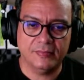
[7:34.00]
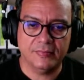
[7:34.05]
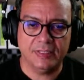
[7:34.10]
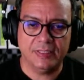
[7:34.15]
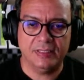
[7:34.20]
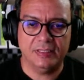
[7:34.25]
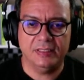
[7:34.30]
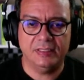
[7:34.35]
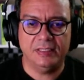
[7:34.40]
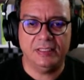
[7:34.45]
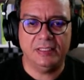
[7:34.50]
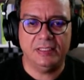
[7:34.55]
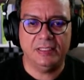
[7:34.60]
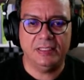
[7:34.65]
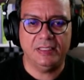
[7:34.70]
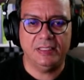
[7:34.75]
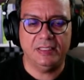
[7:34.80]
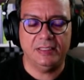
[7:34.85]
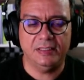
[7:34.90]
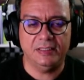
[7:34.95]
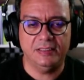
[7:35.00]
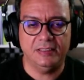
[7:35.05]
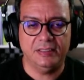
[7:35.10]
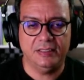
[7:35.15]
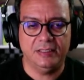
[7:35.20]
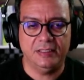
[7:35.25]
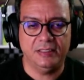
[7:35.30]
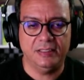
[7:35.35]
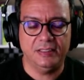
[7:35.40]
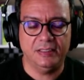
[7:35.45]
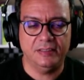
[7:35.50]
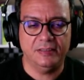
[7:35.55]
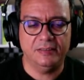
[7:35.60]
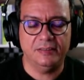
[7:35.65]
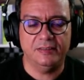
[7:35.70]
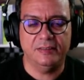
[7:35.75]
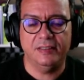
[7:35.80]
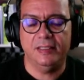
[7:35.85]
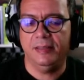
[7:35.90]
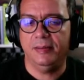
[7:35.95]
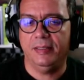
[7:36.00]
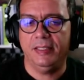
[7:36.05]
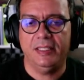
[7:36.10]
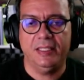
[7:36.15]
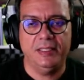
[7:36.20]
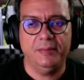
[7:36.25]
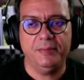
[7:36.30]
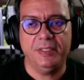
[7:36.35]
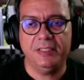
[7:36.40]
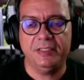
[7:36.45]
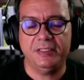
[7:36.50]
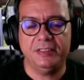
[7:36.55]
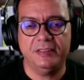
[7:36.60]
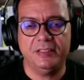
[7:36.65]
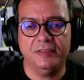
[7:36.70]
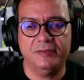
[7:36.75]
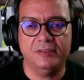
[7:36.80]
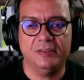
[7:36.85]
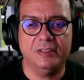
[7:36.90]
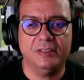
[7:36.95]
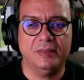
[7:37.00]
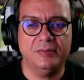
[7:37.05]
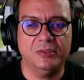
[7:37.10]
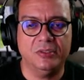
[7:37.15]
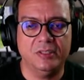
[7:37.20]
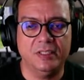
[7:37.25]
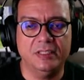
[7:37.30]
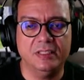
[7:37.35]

and I mentioned several times already,